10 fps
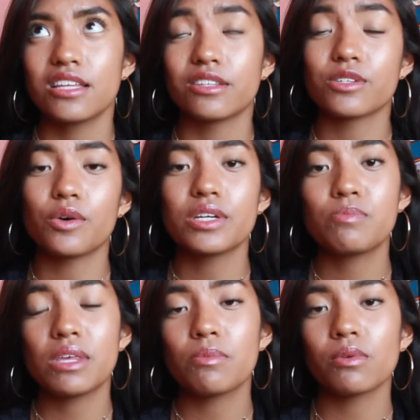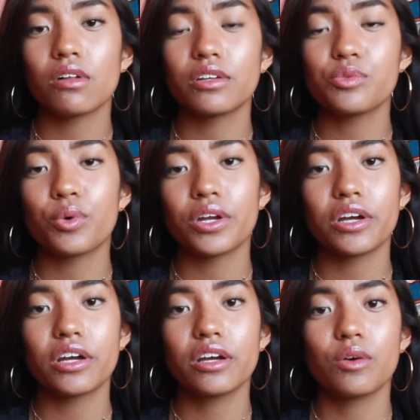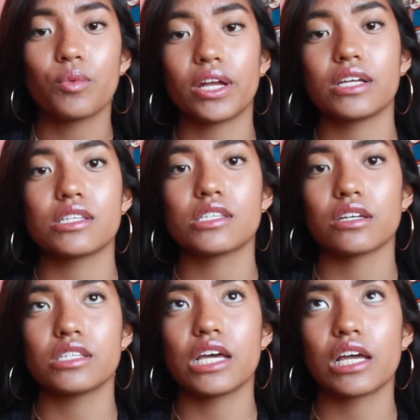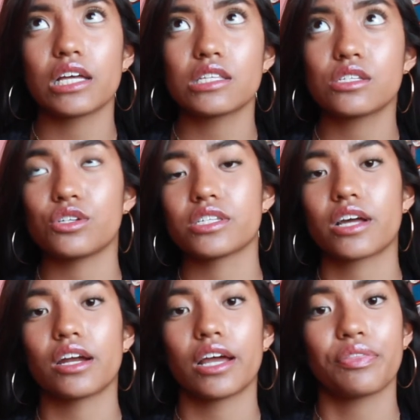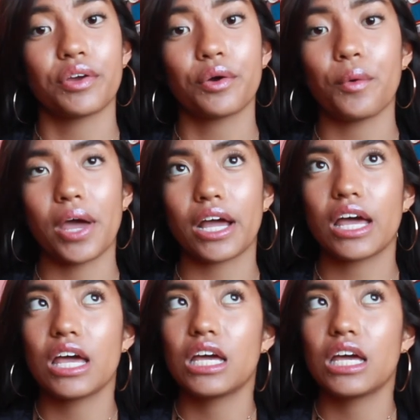There's always people on Twitter waiting to sell tickets, you just gotta get there quick.